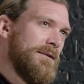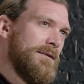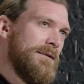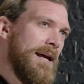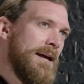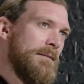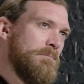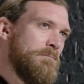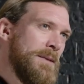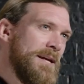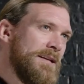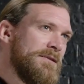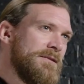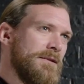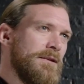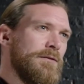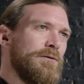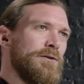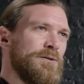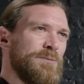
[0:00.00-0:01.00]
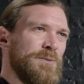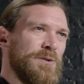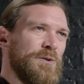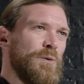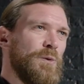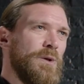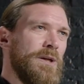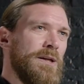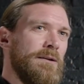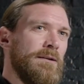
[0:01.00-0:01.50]
That makes the difference
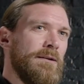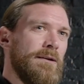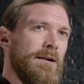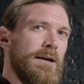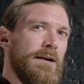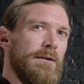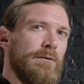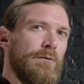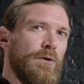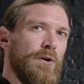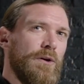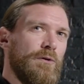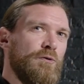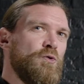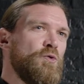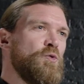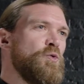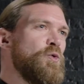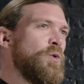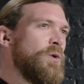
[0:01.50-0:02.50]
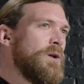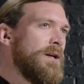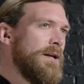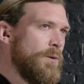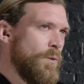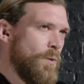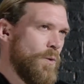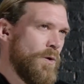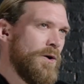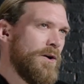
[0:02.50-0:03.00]
between
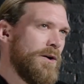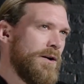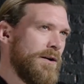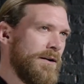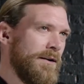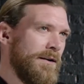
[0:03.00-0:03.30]
grueling work